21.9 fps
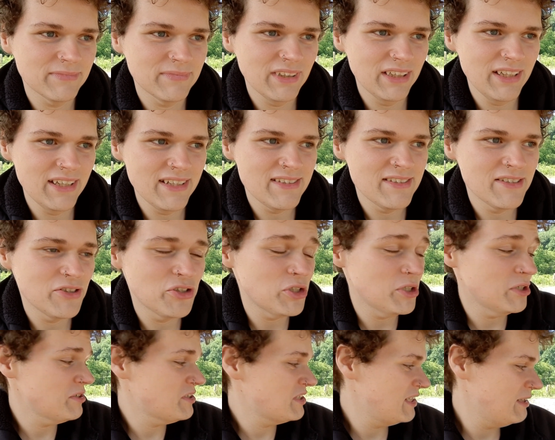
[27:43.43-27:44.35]
It
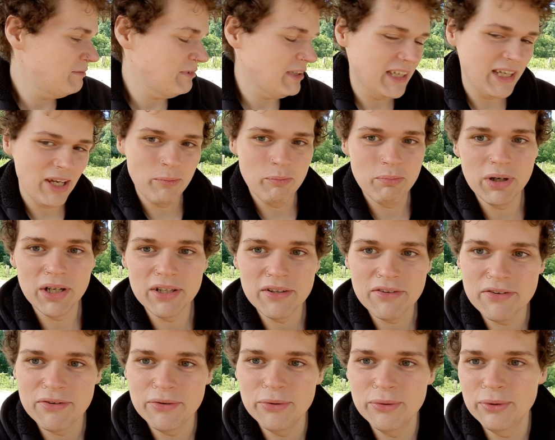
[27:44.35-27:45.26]
sure seemed like I burned
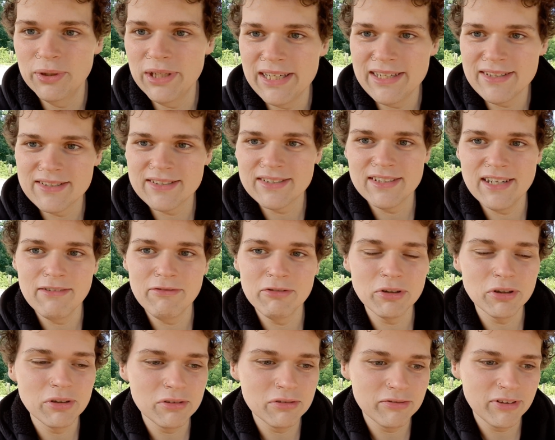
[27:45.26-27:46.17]
through like
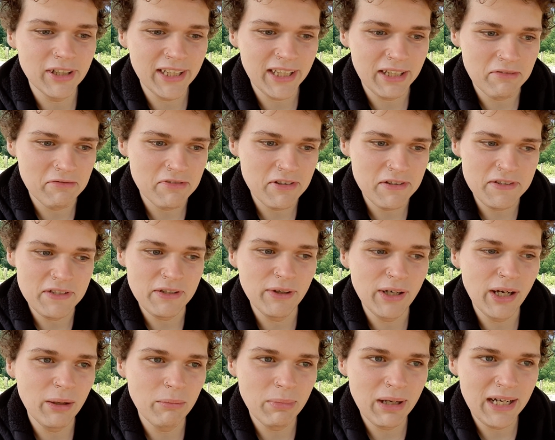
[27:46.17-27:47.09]
several fucking
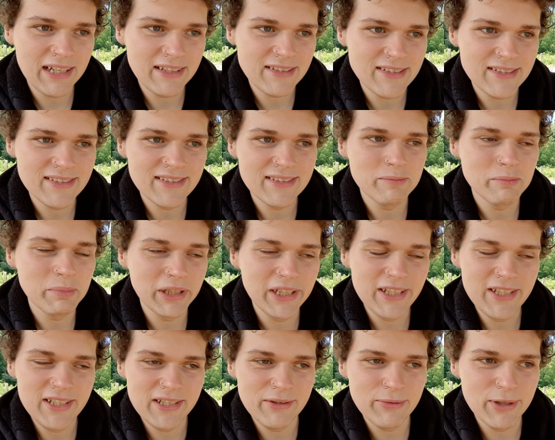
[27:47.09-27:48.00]
50-round boxes. But
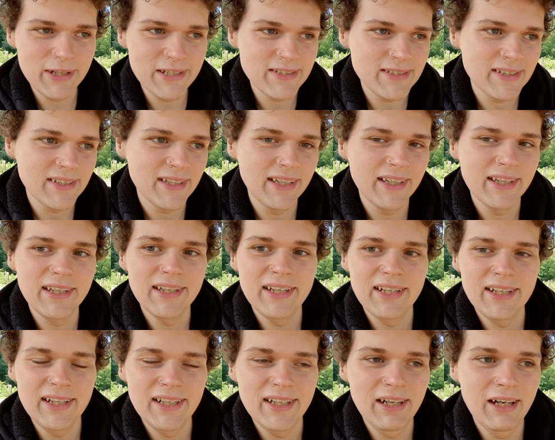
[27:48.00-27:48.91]
anyways,
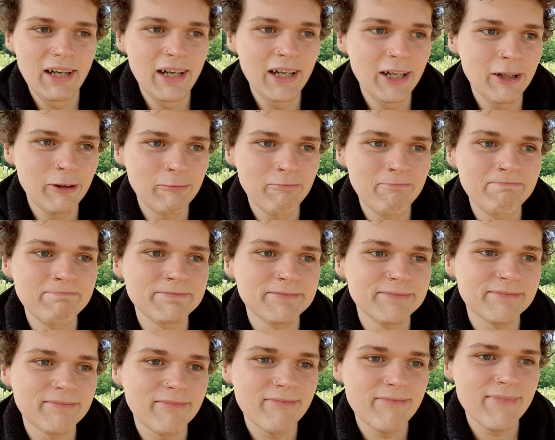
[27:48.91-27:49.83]

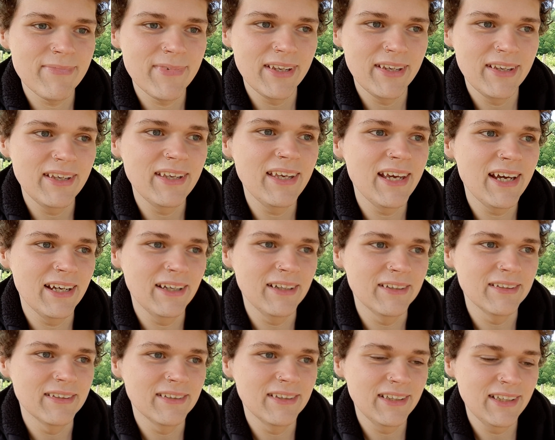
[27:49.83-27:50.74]
yeah,
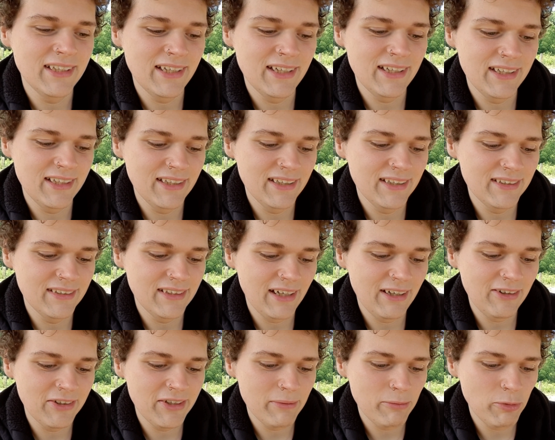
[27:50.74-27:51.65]

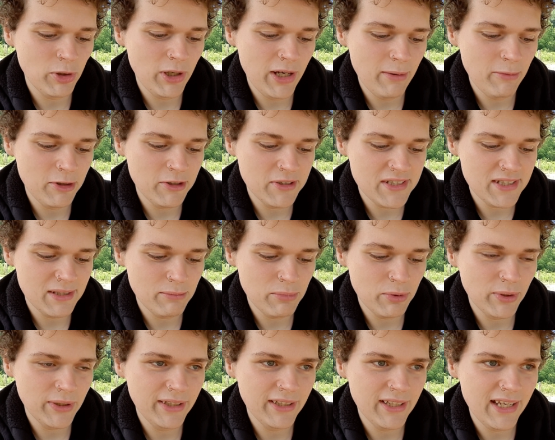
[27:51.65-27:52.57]
I'll get more ammo at some
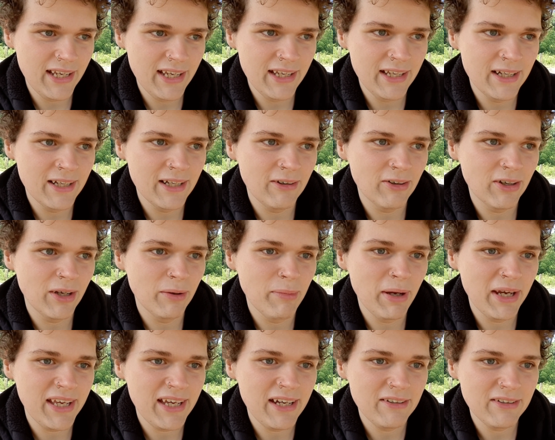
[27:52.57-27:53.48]
point, and I'll come
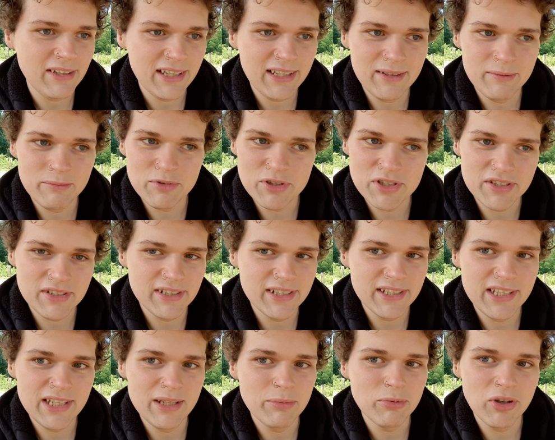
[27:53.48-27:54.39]
back out, and I'm just going to
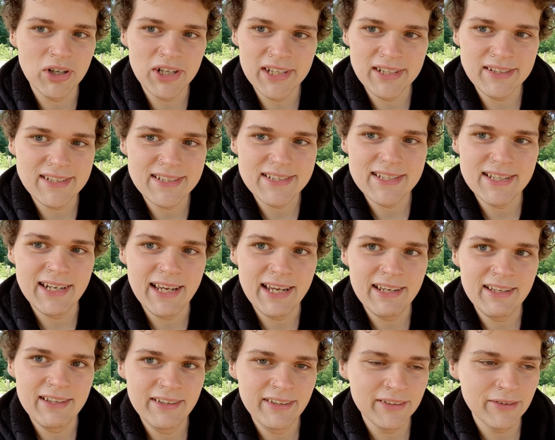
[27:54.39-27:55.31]
keep running the
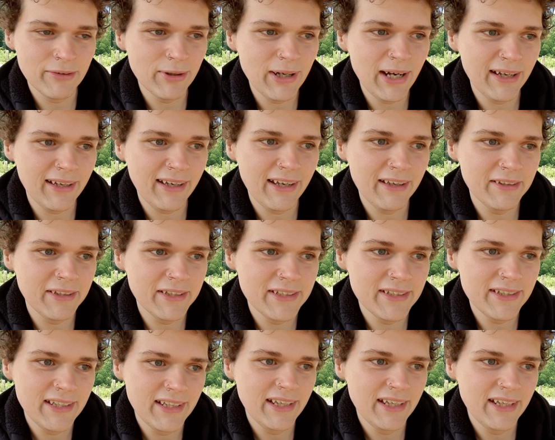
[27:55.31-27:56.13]
10-8 and the Rock Island